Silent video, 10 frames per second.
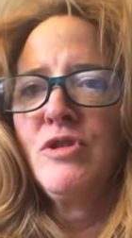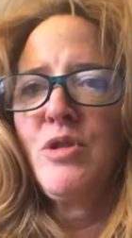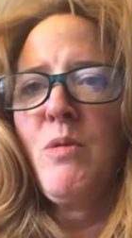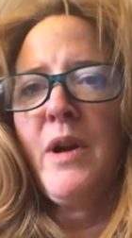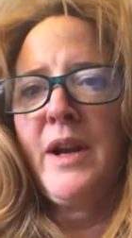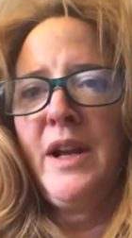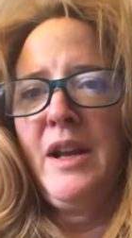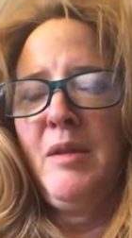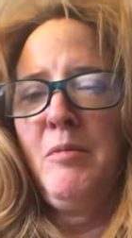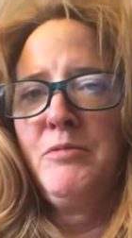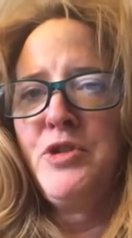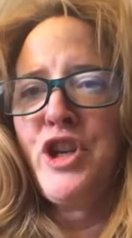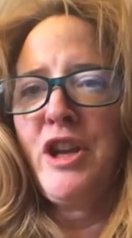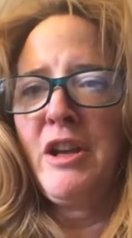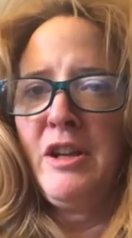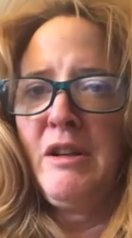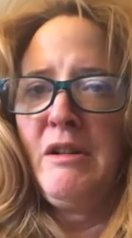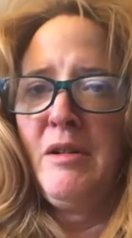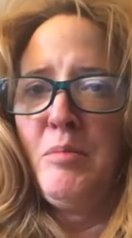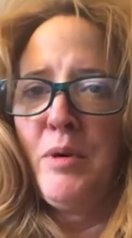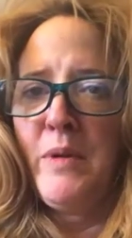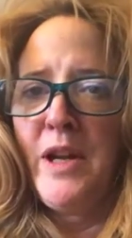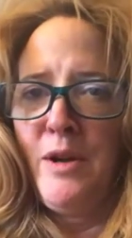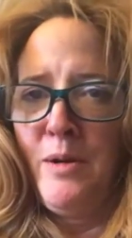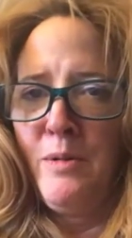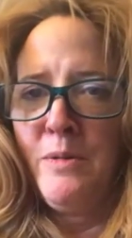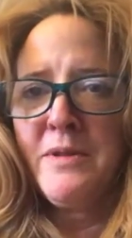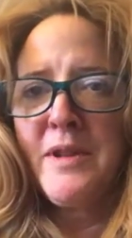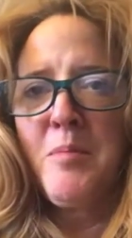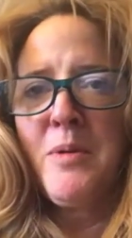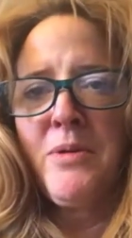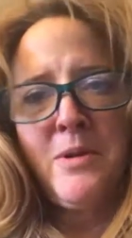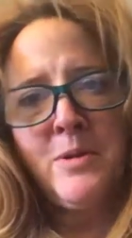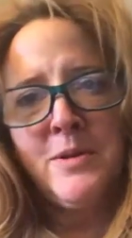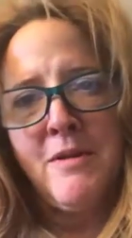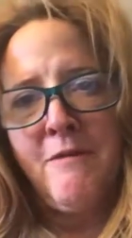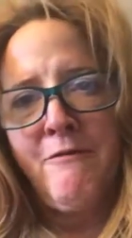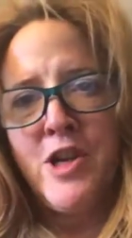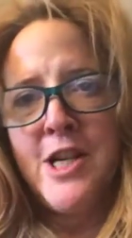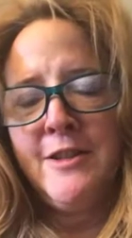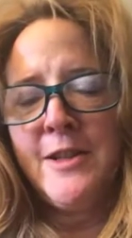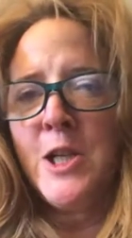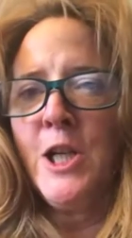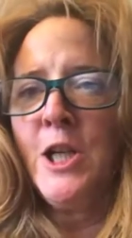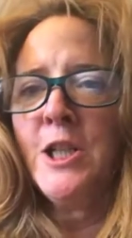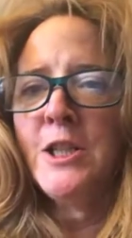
20 chicken burritos. I put those in the freezer.